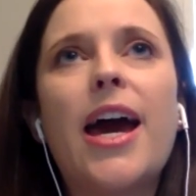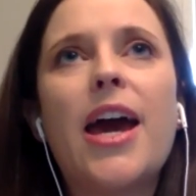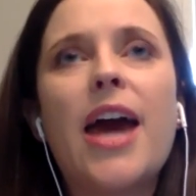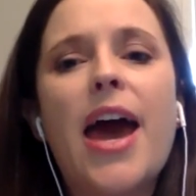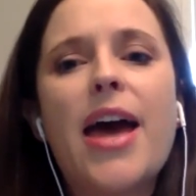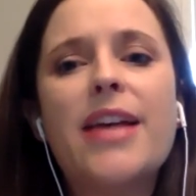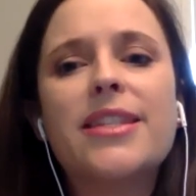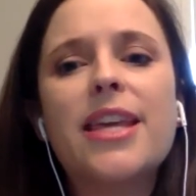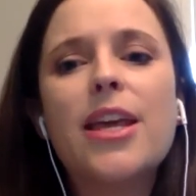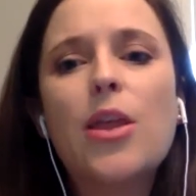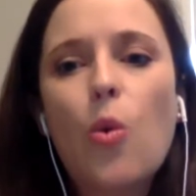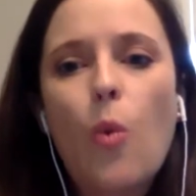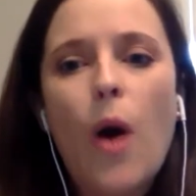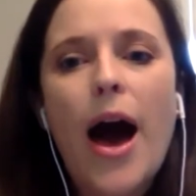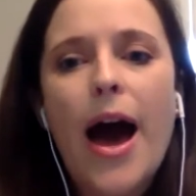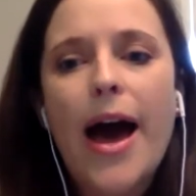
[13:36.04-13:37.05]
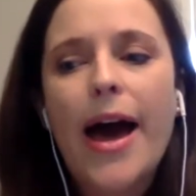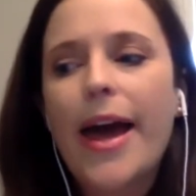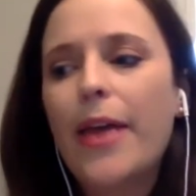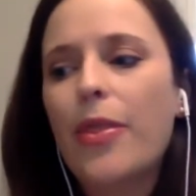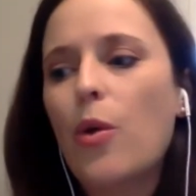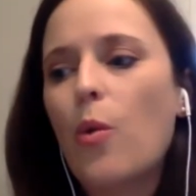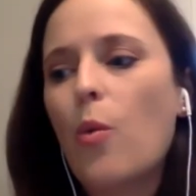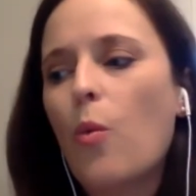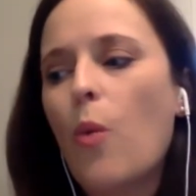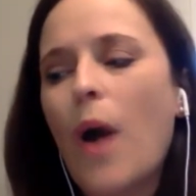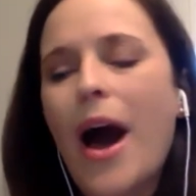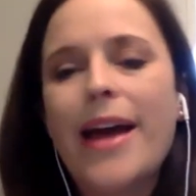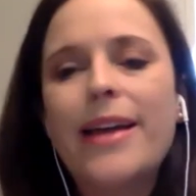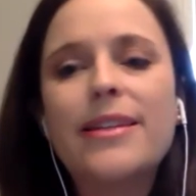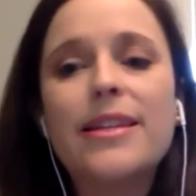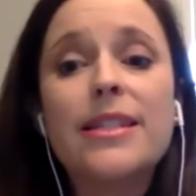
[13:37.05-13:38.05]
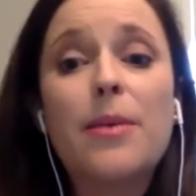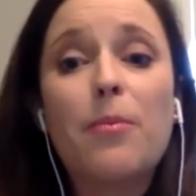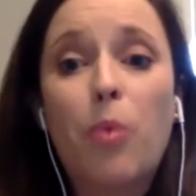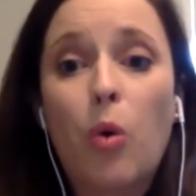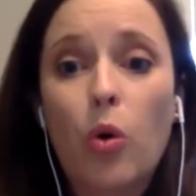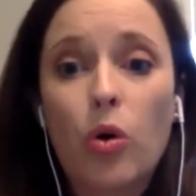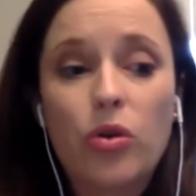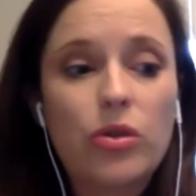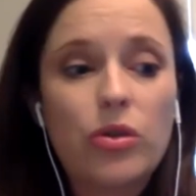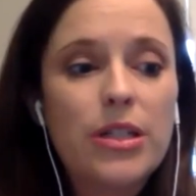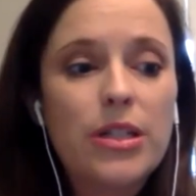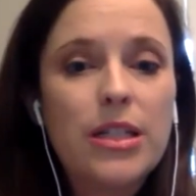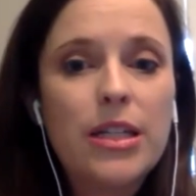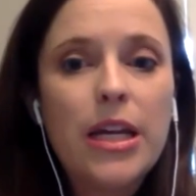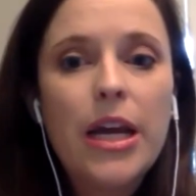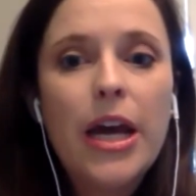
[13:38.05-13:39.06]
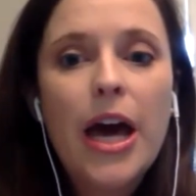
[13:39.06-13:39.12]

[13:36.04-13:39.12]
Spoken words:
Asking the why is this important?